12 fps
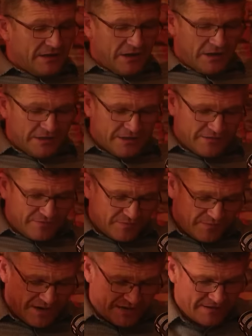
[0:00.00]
and then gone then
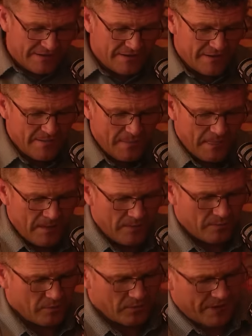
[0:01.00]
from that.
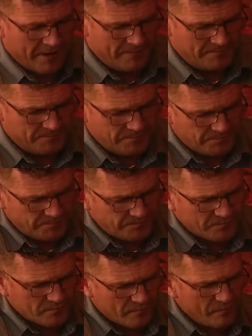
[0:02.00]
But um,
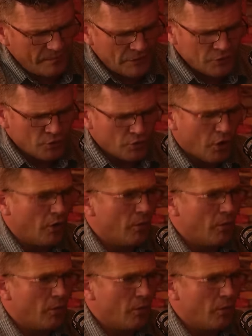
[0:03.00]
like